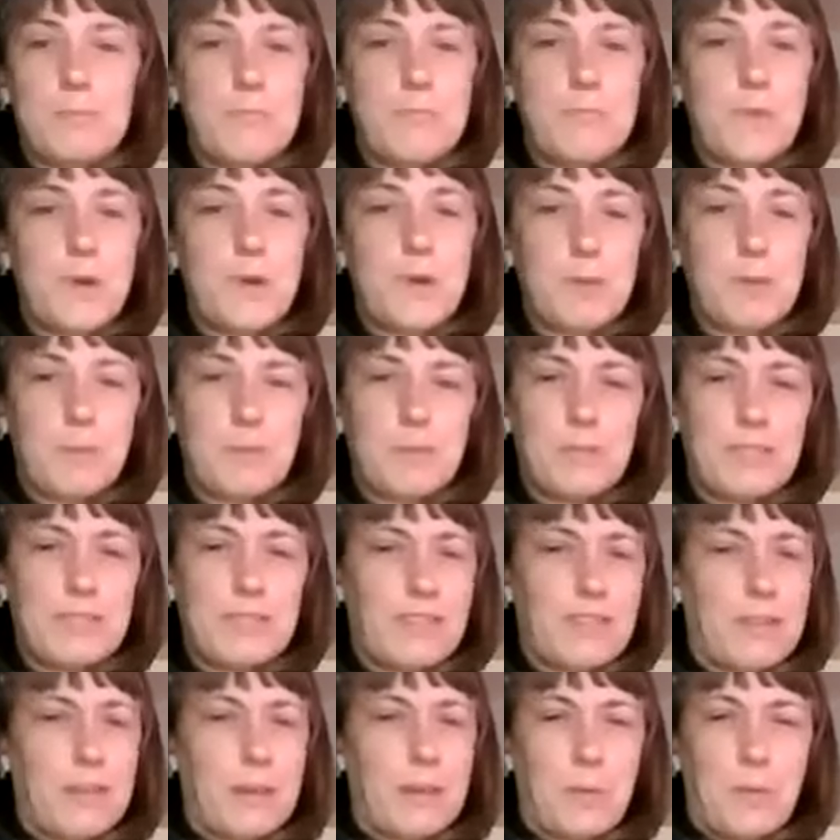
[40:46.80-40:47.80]
when people see it,
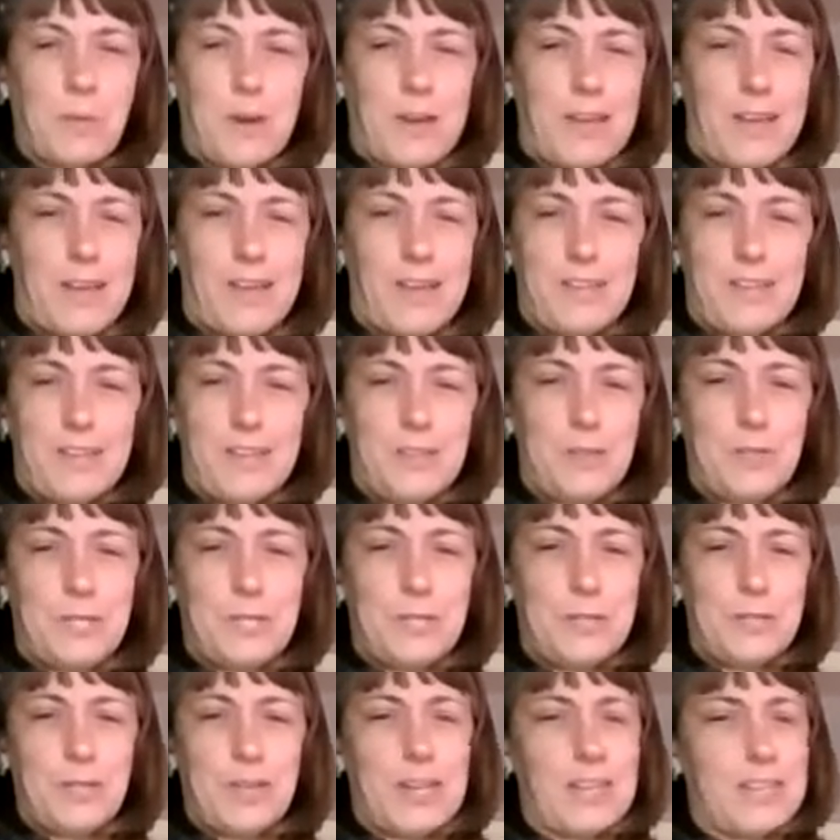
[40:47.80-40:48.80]
they're like, why did you
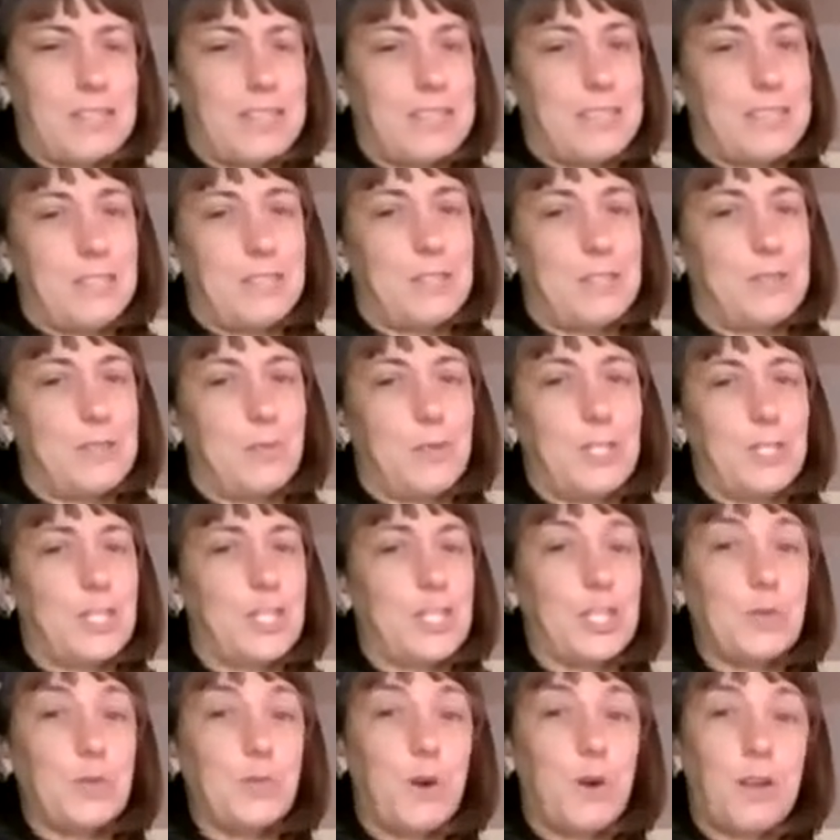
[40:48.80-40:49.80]
teach her that? It's just what
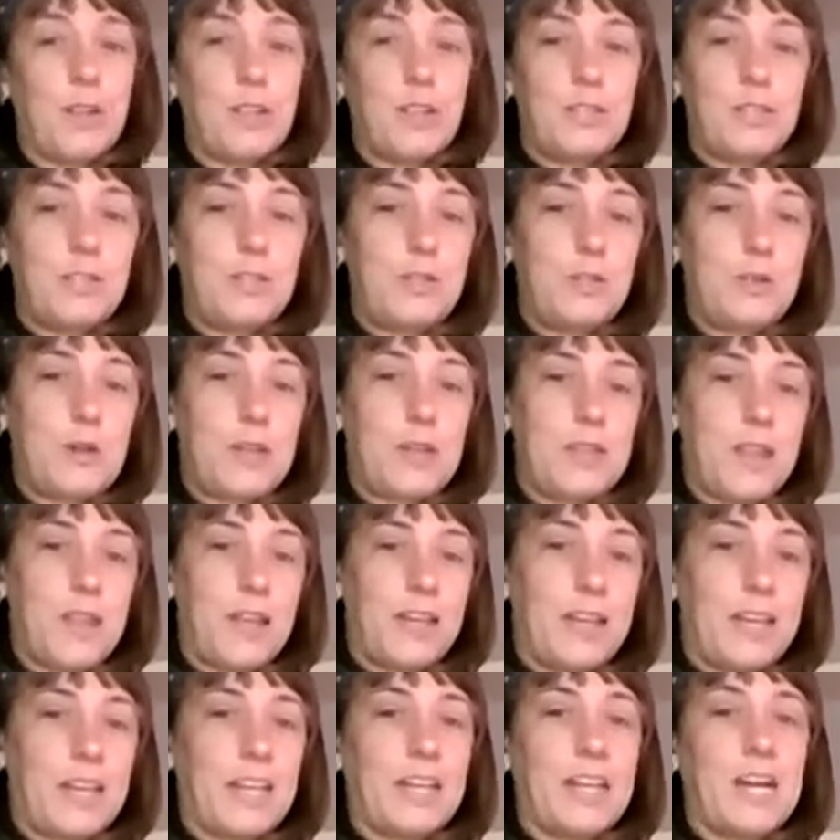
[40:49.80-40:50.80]
she wanted to do. And then I
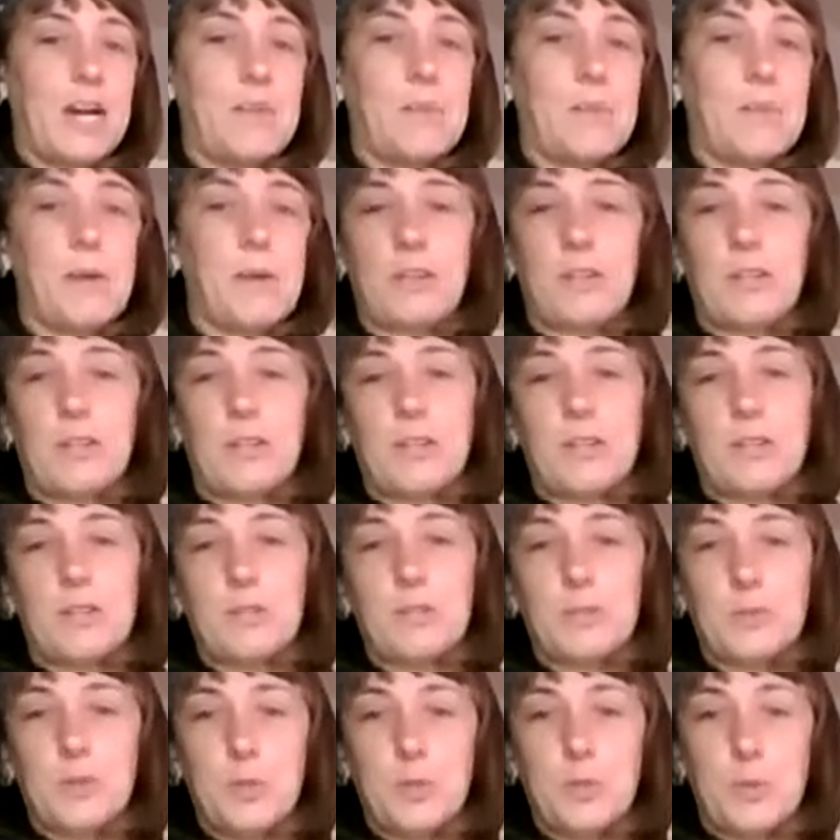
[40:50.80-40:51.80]
kind of come underneath her and
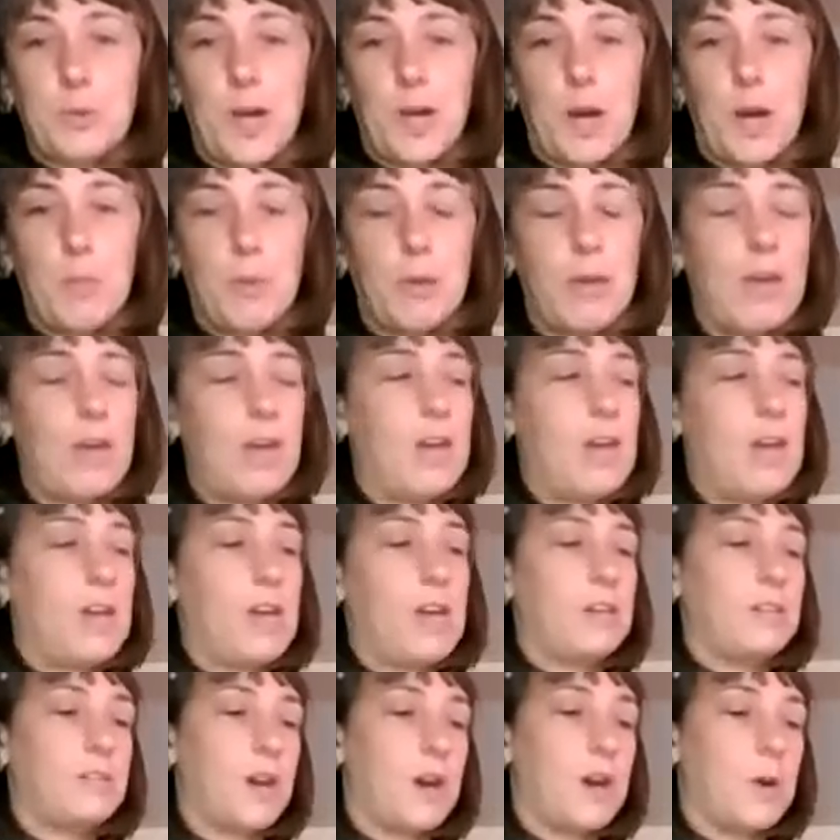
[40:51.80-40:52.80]
scoop her up.
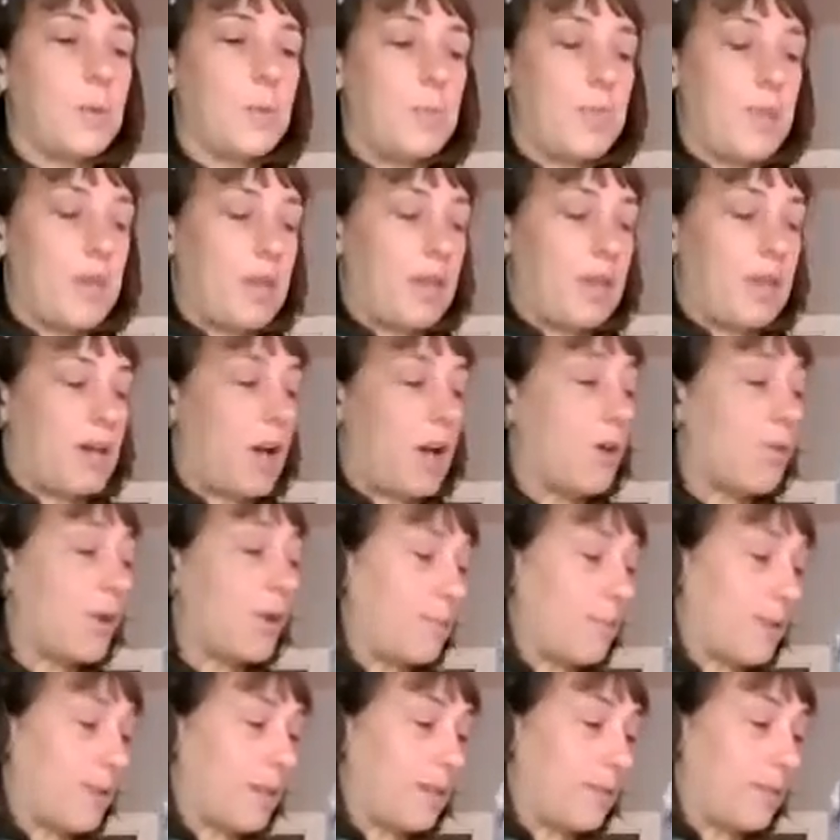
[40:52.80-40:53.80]
So, all
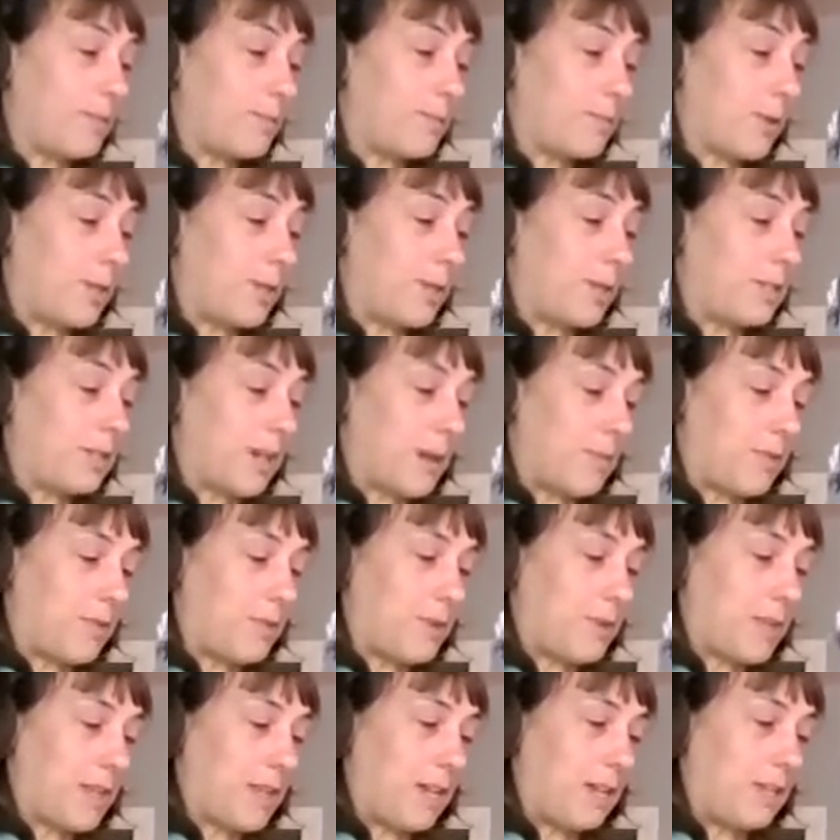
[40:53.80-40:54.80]
right, Maureen, it's time for your
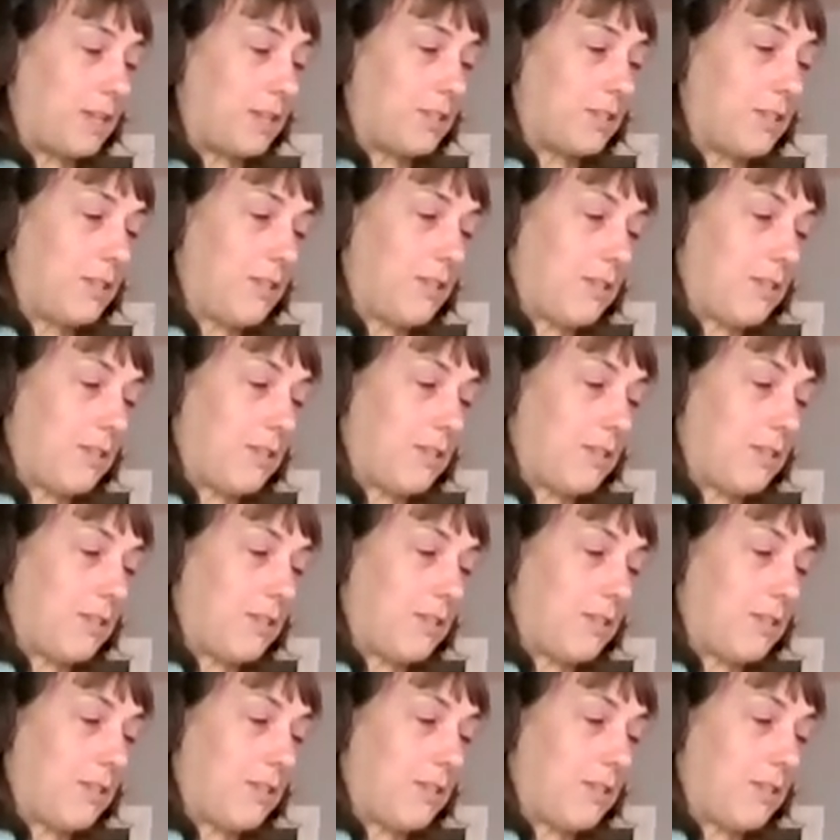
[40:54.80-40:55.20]
medication.